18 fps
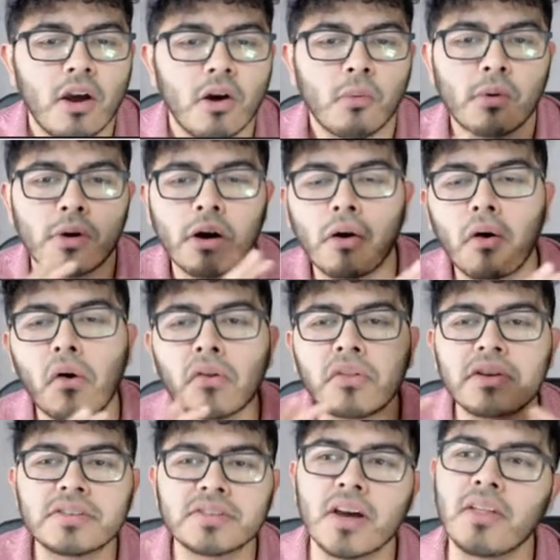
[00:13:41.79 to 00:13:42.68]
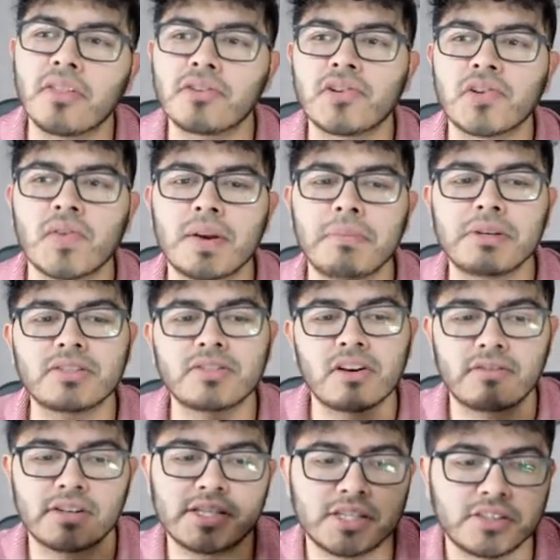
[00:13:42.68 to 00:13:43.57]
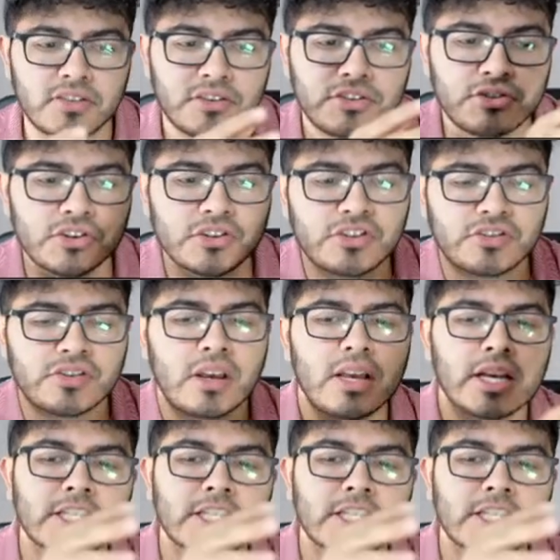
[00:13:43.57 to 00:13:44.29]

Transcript: where all these other streaming services are just